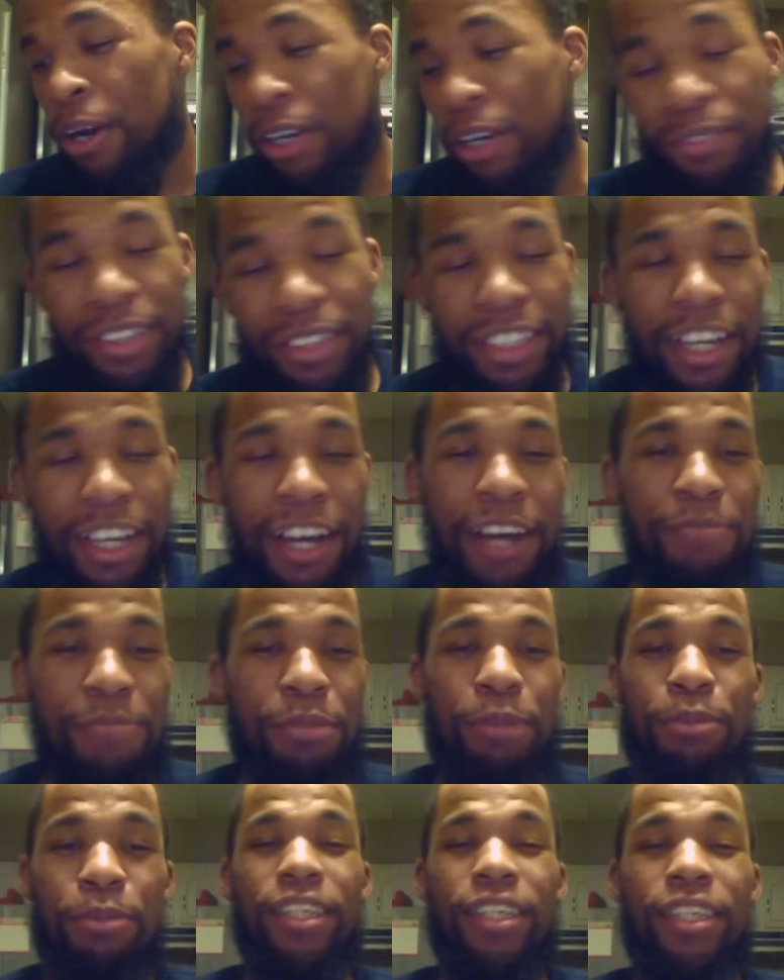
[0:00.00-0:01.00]
every time,
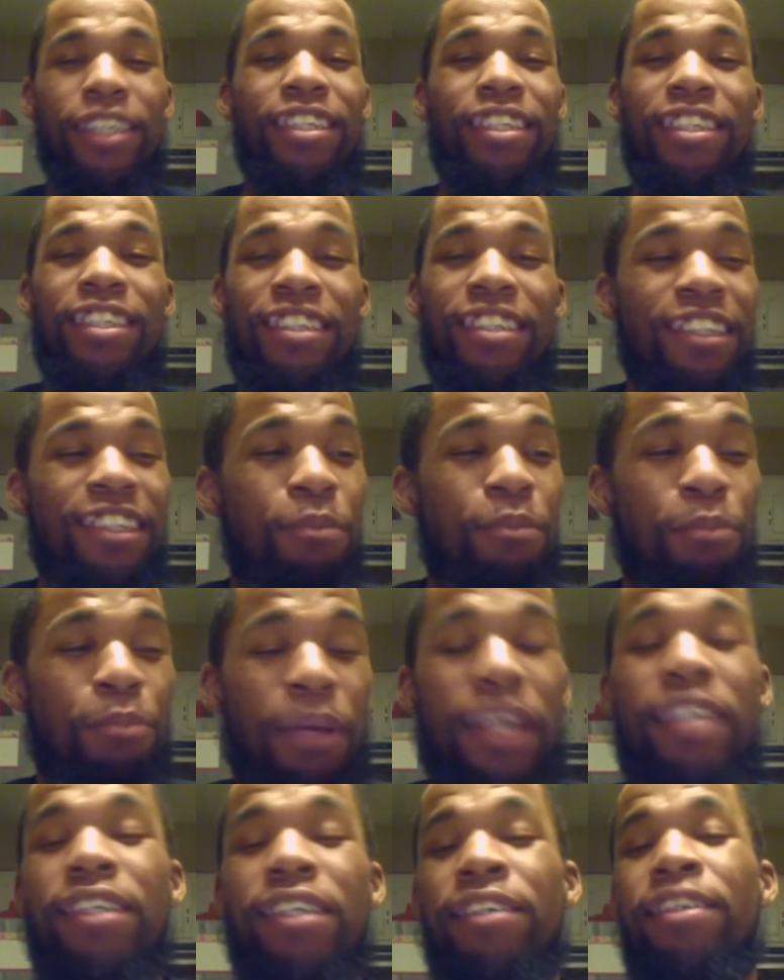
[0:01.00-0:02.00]
man, because it's just
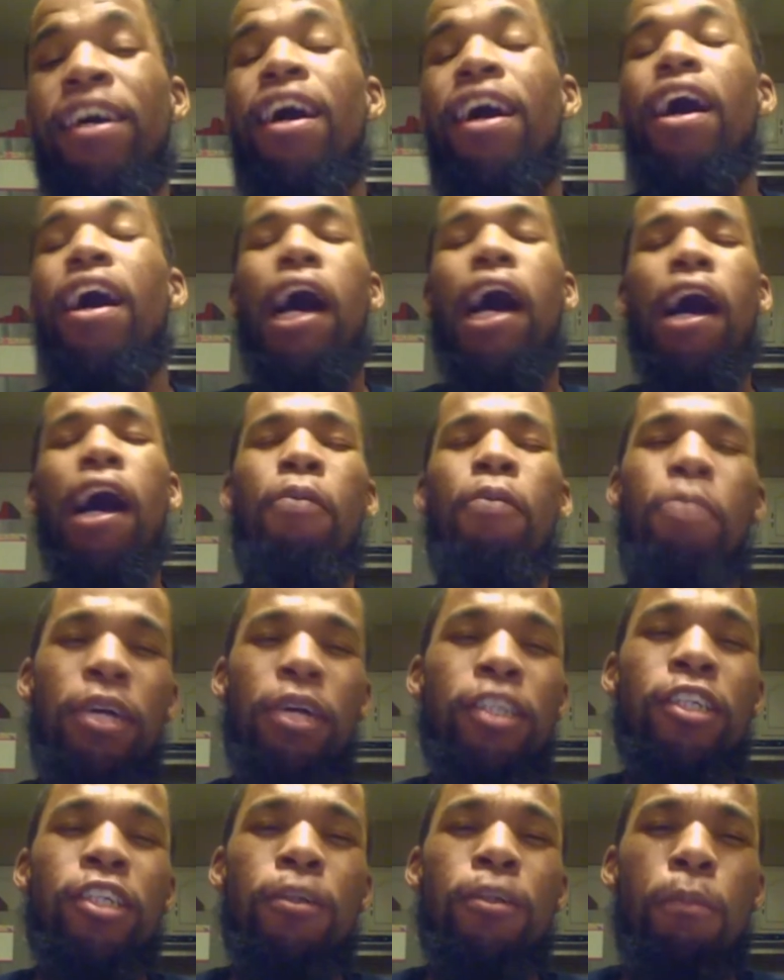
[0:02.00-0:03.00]
amazing how
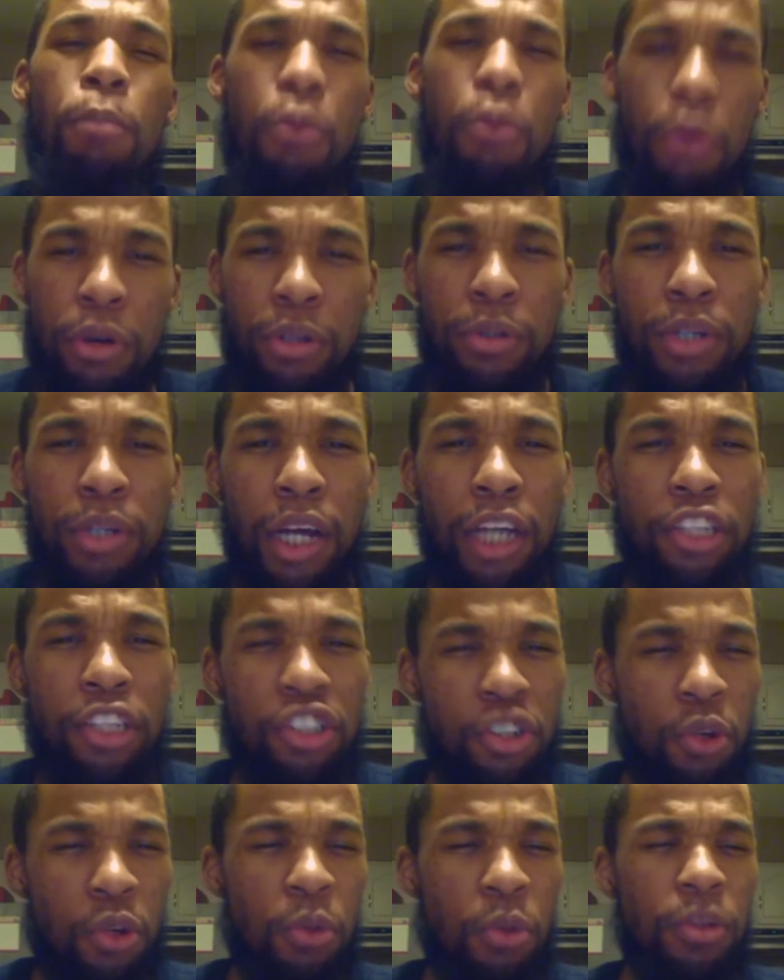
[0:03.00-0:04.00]
much support you guys
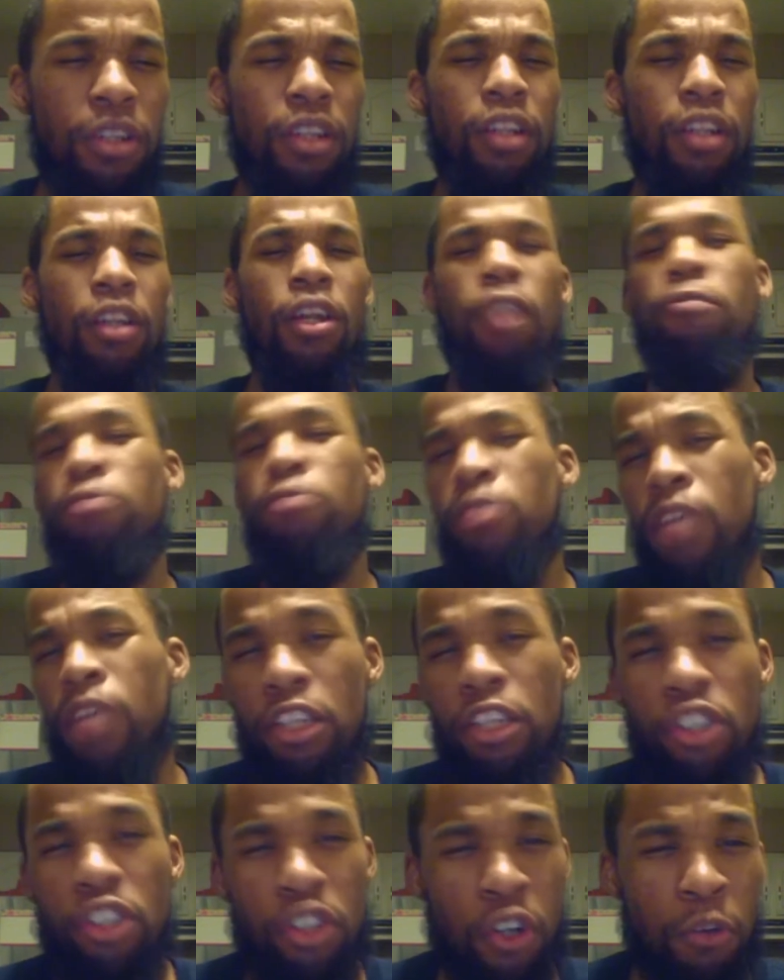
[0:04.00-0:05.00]
show and the love you
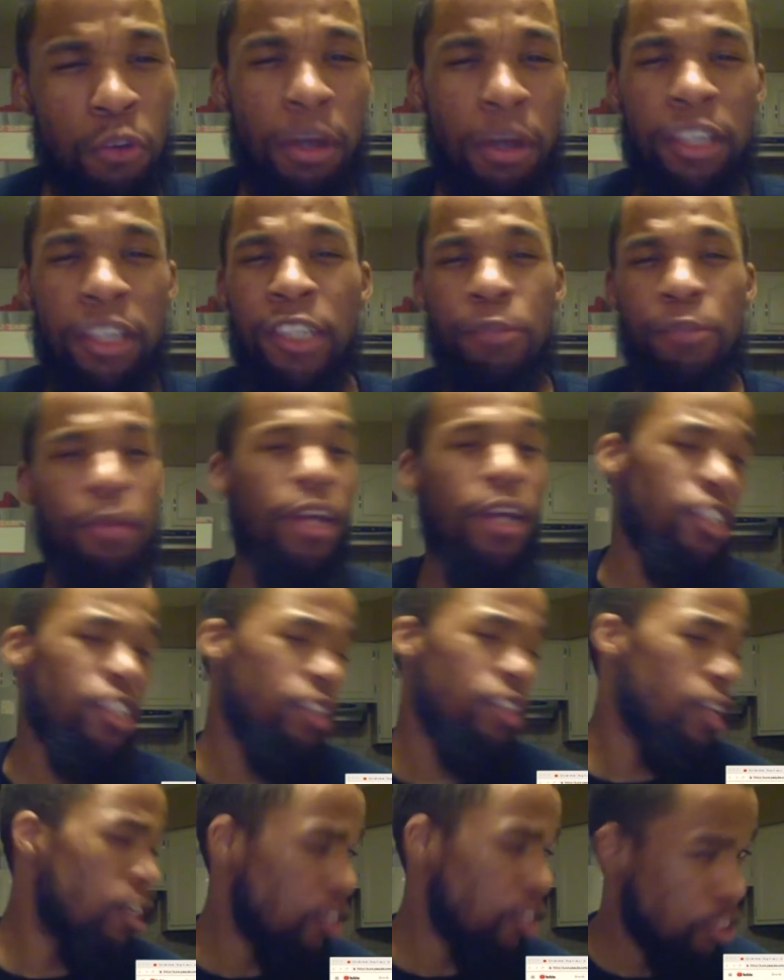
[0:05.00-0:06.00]
guys show by smashing
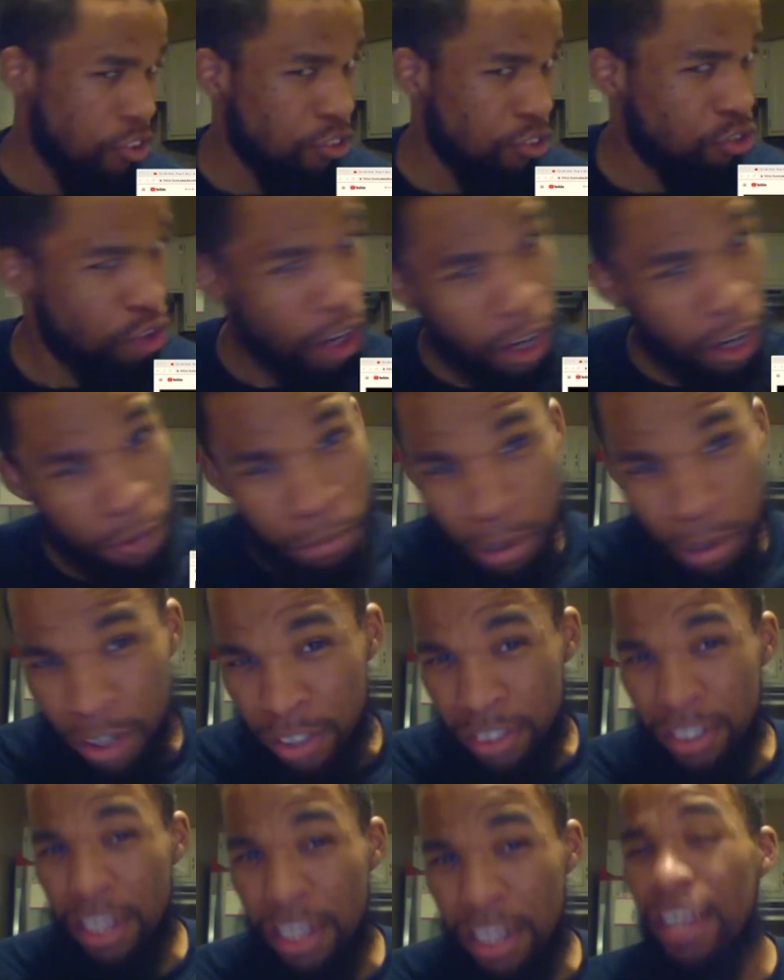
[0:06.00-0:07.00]
that subscribe
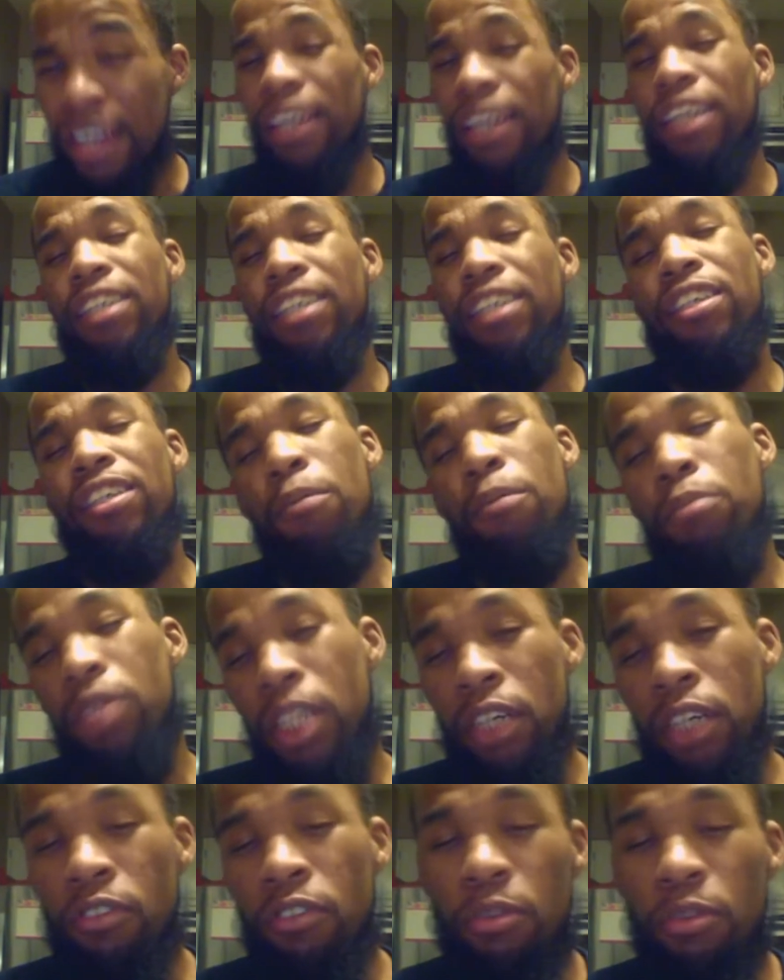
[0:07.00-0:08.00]
button. It's
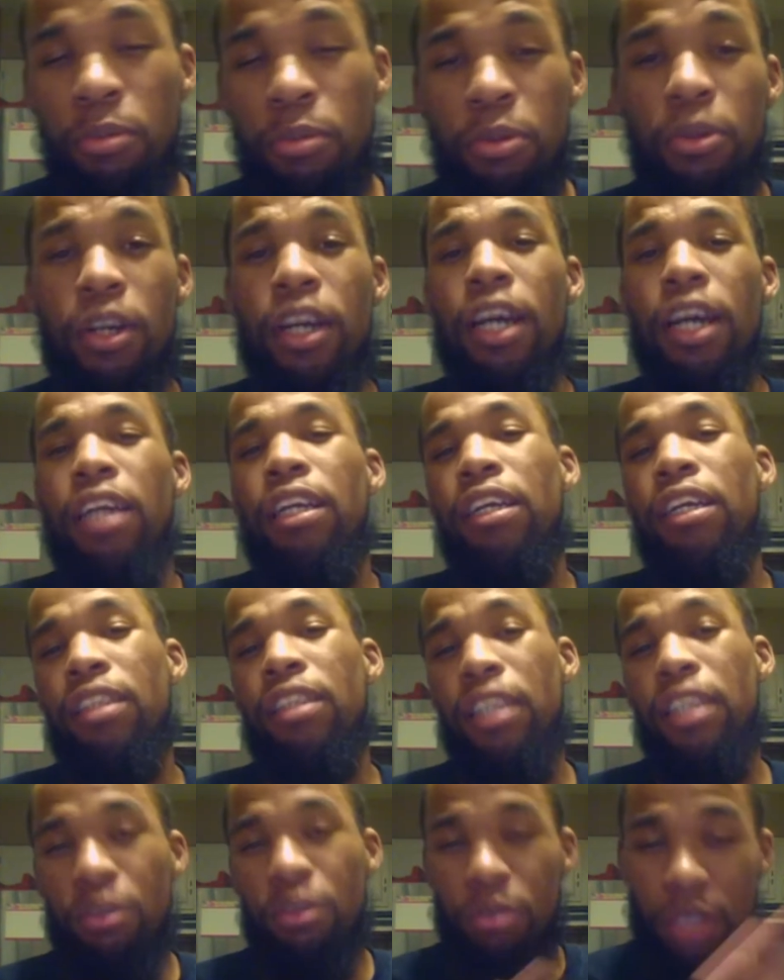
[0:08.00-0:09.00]
unbelievable, and I
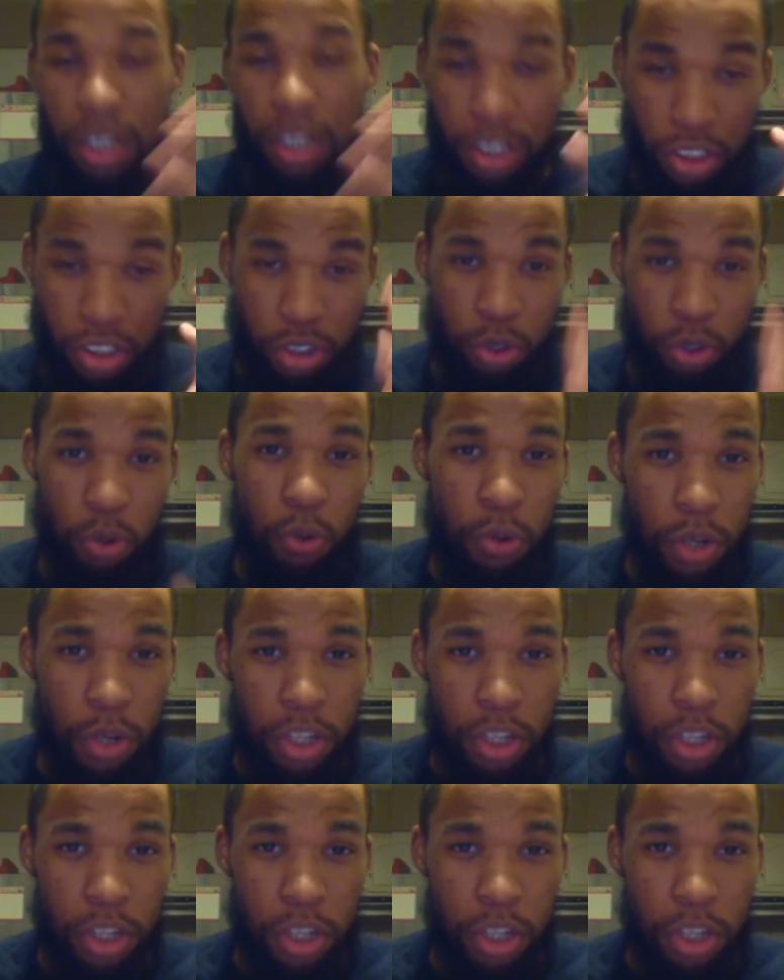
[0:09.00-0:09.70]
thank you guys so